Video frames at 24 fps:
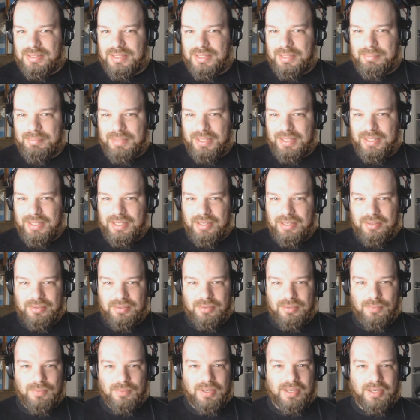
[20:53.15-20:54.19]
seen my
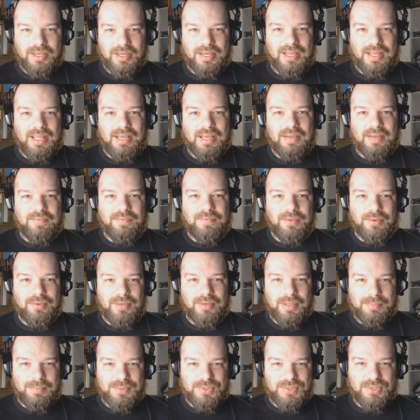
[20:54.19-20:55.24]
character wear it in a
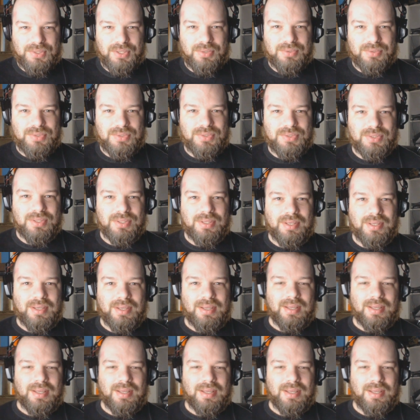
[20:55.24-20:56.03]
few episodes,